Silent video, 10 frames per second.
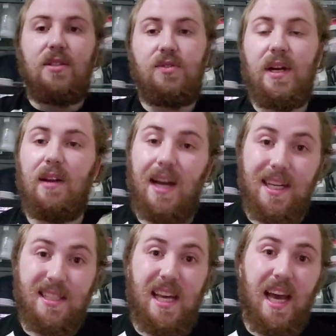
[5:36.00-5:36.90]
Stray
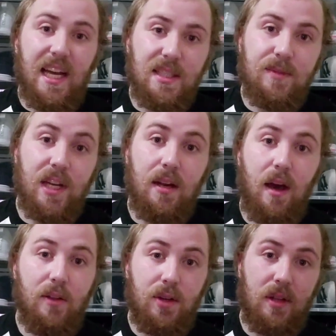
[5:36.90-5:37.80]
Latch has done
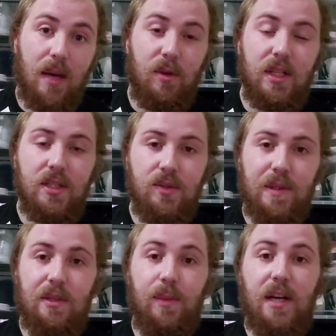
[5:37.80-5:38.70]
other collaborations
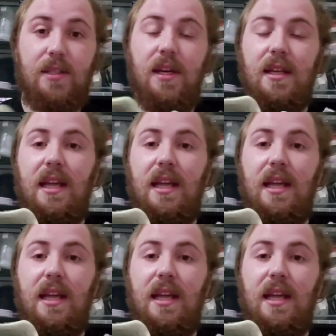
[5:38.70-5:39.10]
with New Balance